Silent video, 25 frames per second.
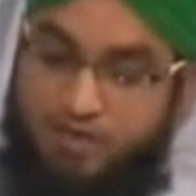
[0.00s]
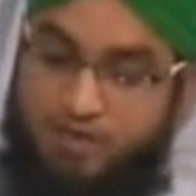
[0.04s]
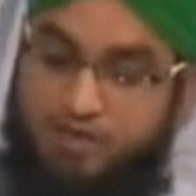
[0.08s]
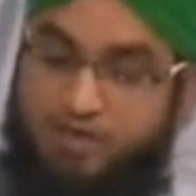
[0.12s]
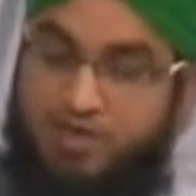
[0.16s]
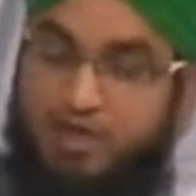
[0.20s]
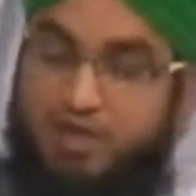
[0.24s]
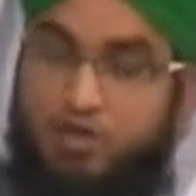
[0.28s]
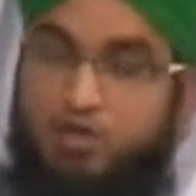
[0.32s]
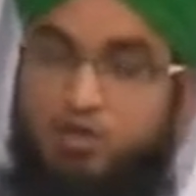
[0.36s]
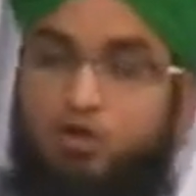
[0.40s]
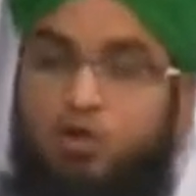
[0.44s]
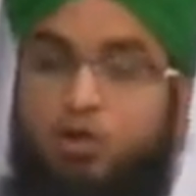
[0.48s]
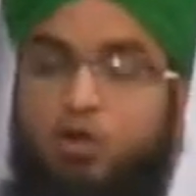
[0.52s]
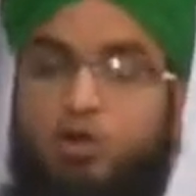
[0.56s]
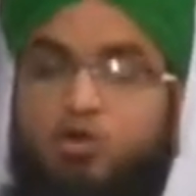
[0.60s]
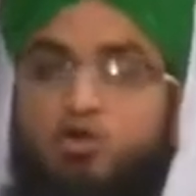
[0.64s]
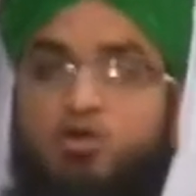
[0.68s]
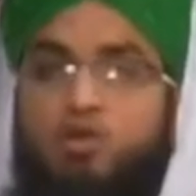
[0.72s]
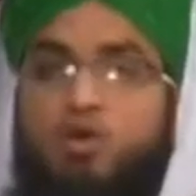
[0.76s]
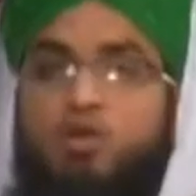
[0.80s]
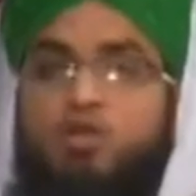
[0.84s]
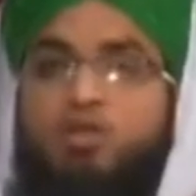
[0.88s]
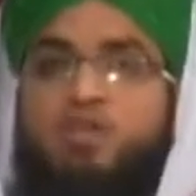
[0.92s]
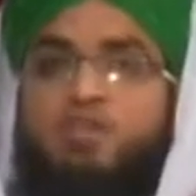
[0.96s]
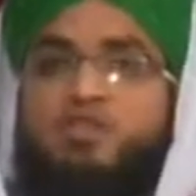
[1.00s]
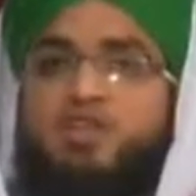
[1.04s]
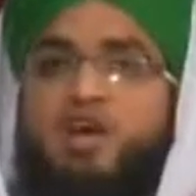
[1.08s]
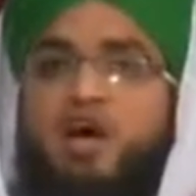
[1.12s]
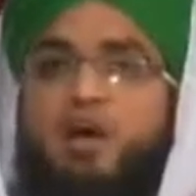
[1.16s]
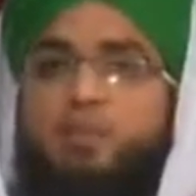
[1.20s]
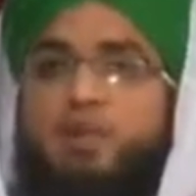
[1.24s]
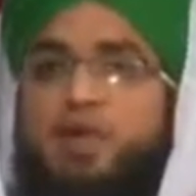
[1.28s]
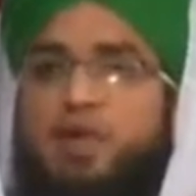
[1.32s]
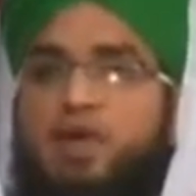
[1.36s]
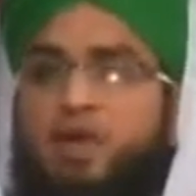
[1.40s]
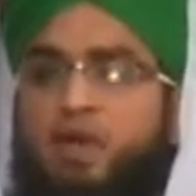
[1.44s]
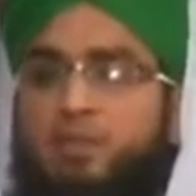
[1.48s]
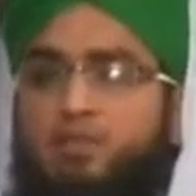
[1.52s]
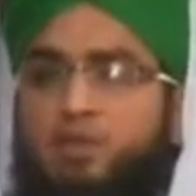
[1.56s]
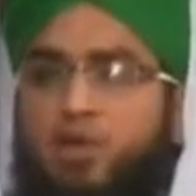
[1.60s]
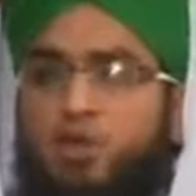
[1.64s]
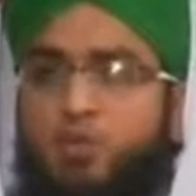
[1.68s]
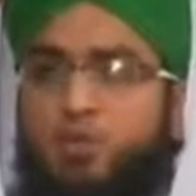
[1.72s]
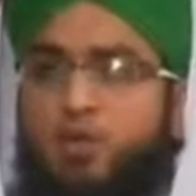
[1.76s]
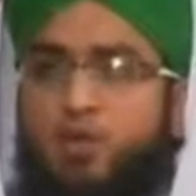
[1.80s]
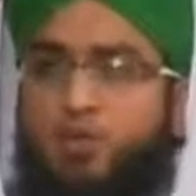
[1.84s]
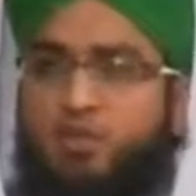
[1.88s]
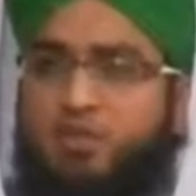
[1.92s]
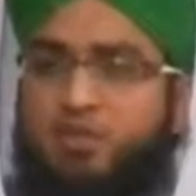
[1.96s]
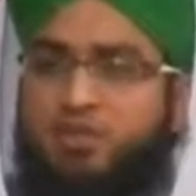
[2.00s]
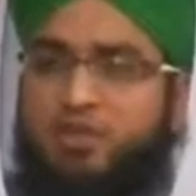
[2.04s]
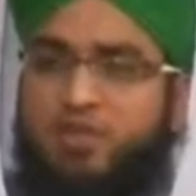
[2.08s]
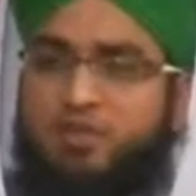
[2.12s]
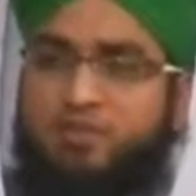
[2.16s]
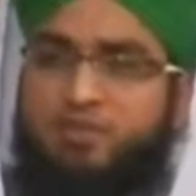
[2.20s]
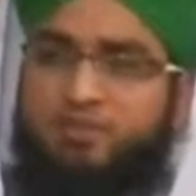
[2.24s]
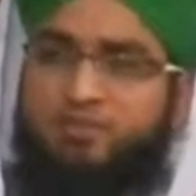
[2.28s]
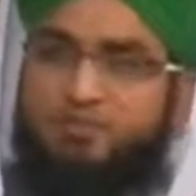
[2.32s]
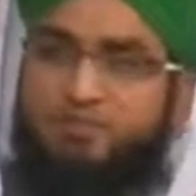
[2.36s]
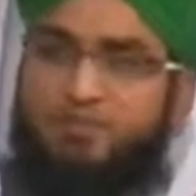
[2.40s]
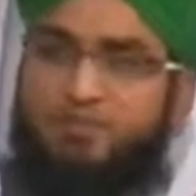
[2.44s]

then called all the Sahaba Ikram that were with him,